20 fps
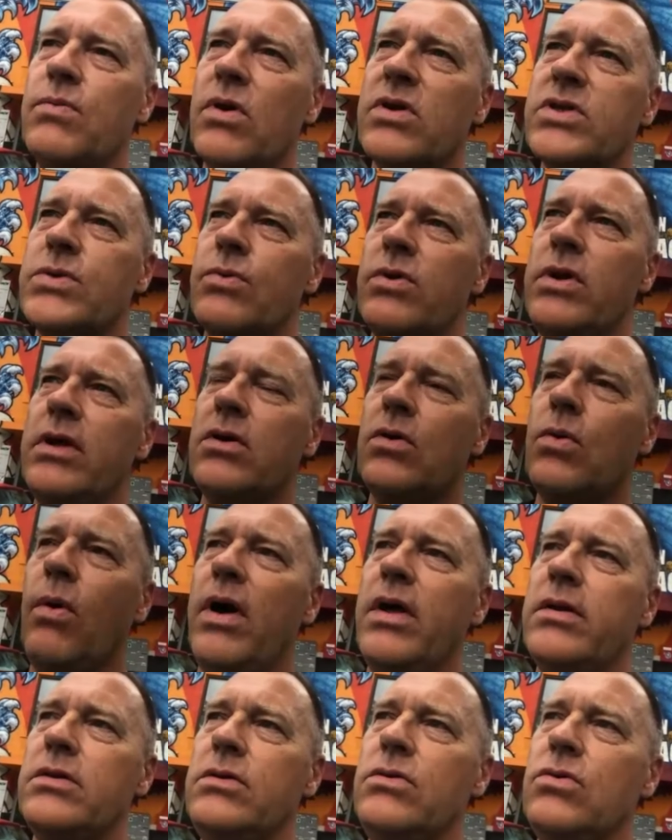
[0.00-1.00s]
it was really
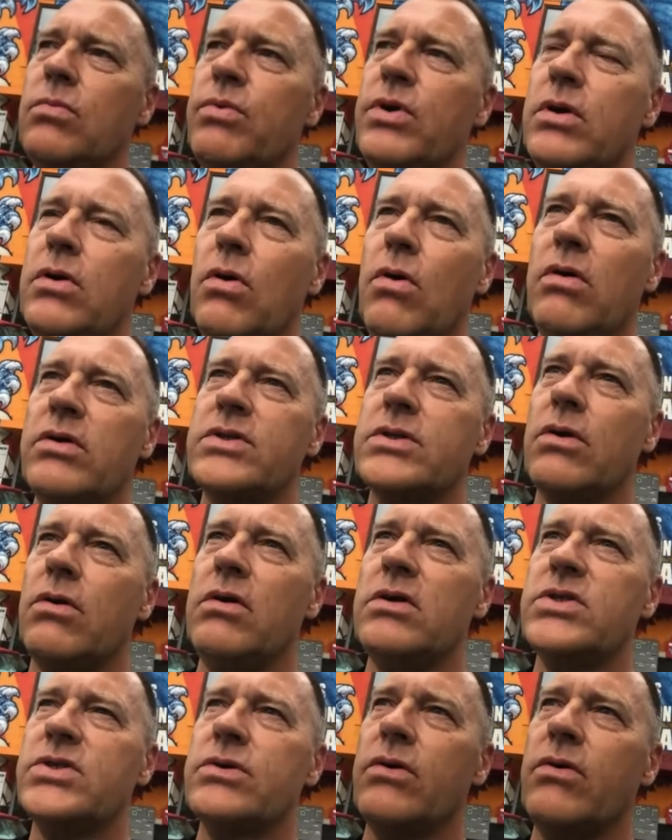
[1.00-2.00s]
quite new because
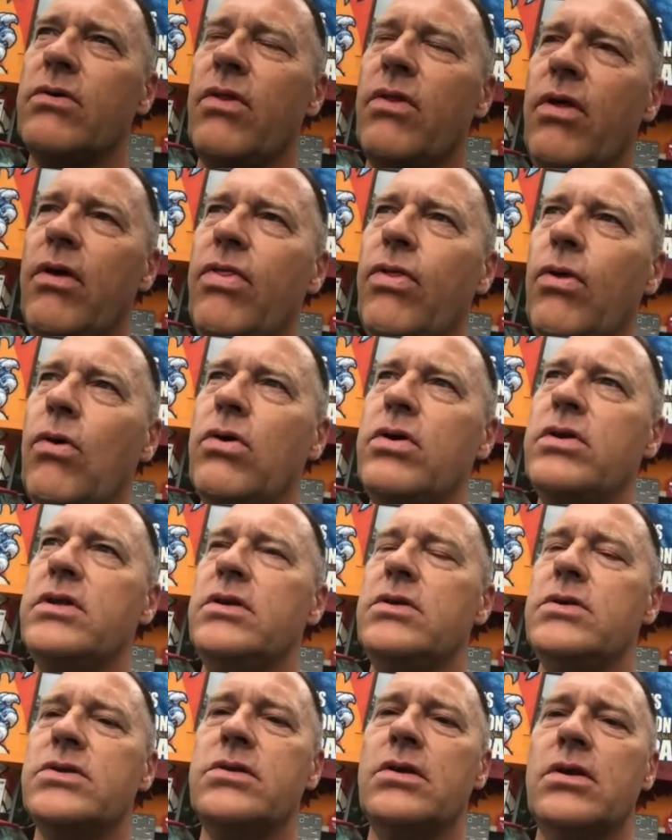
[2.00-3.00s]
also the
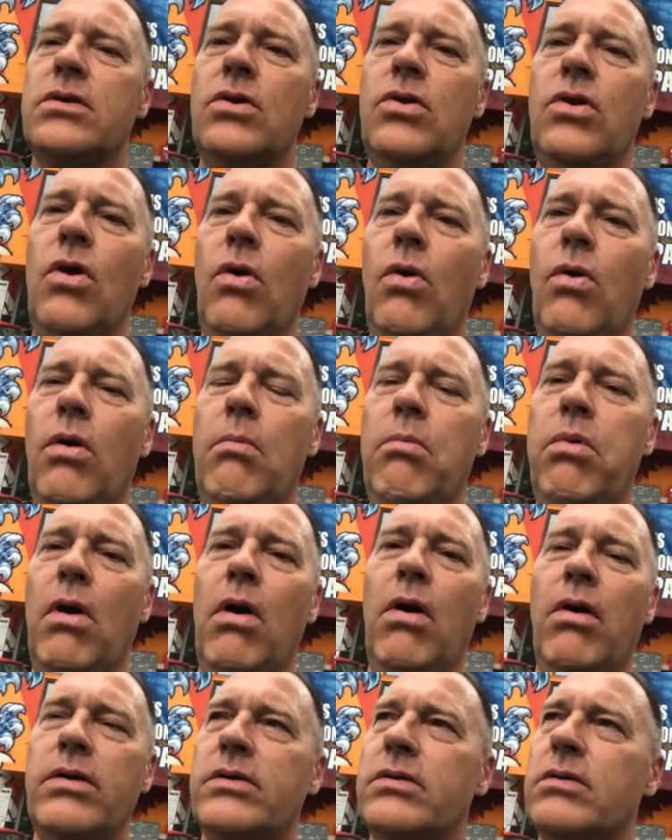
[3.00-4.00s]
authorities didn't know
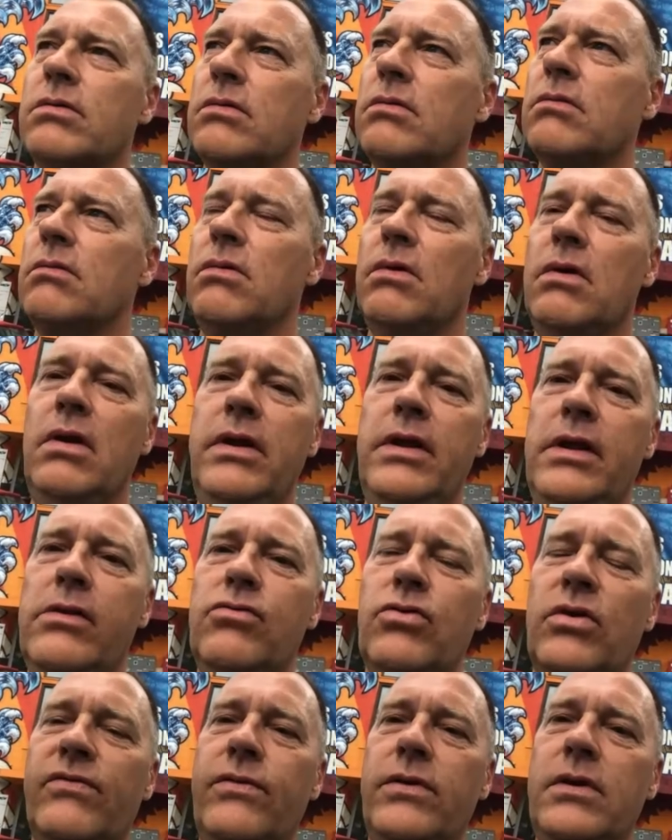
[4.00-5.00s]
about illegal
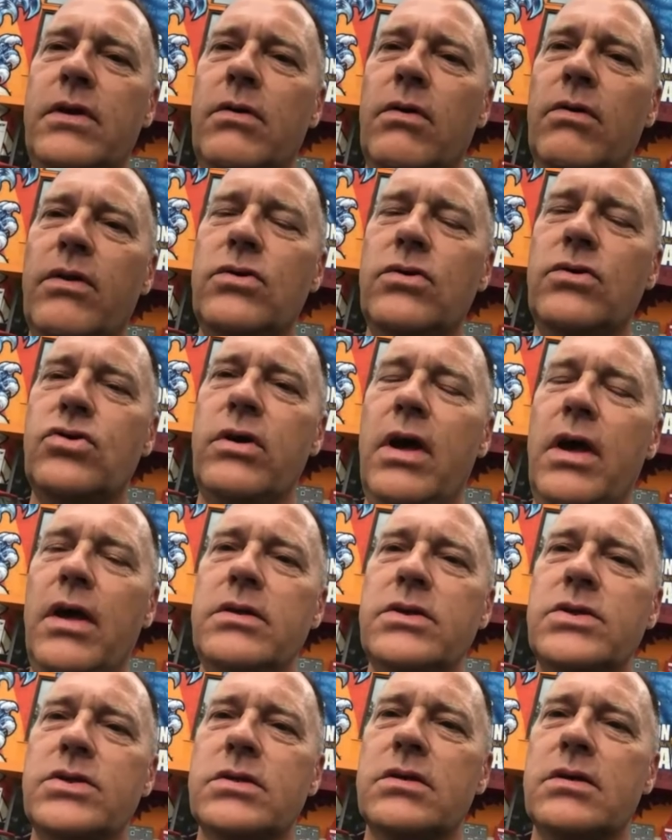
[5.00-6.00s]
graffiti on the
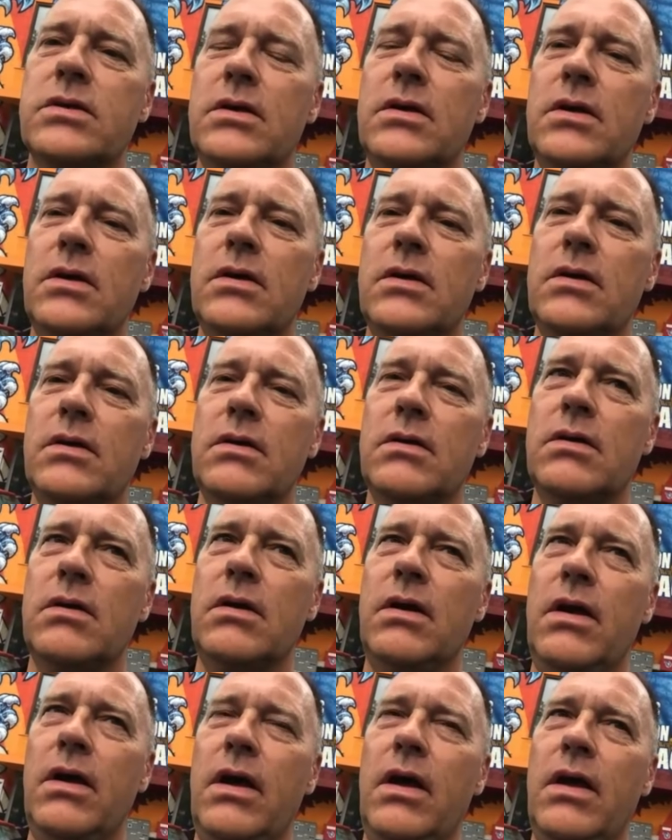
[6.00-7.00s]
trains.
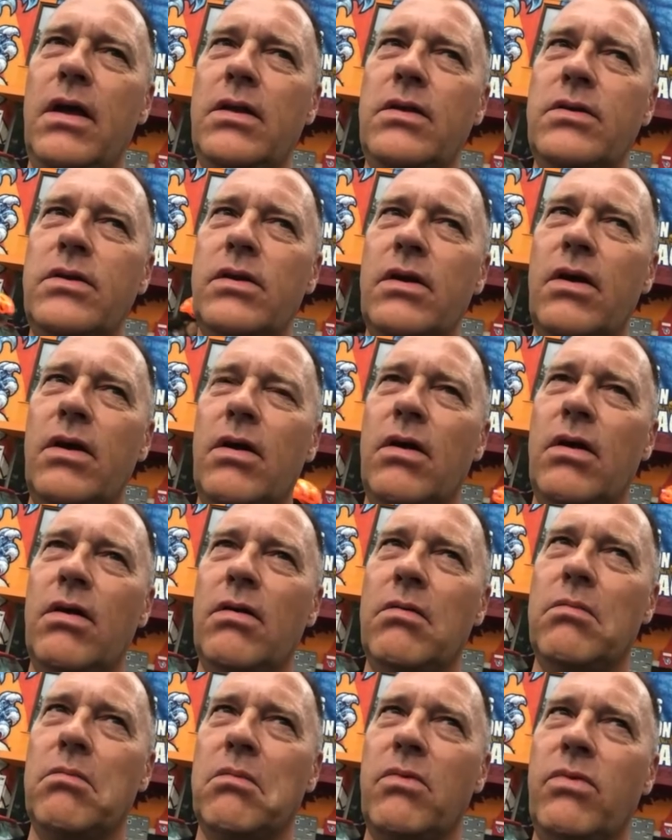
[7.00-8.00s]
And
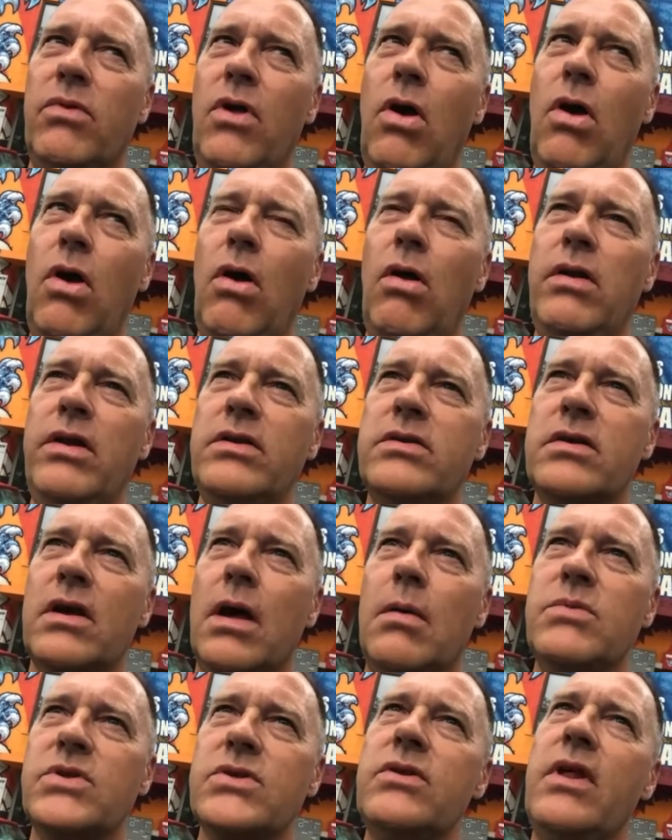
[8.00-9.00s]
uh, in the early
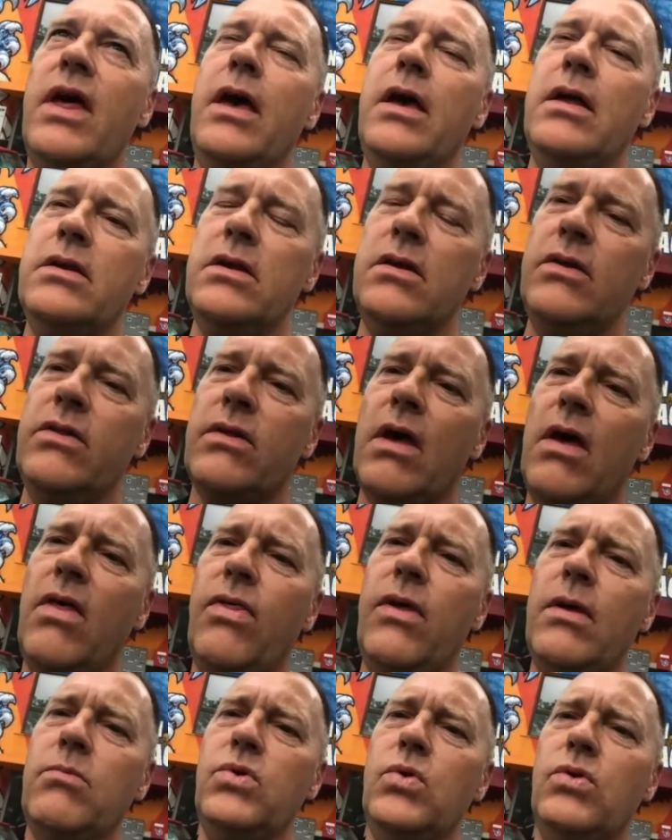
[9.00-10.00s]
times in the 80s, I
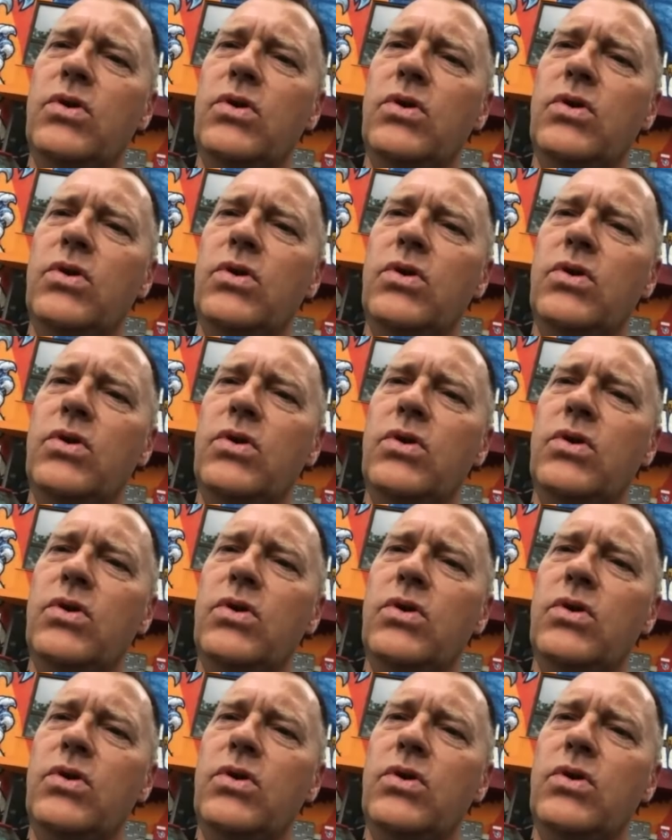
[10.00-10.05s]
think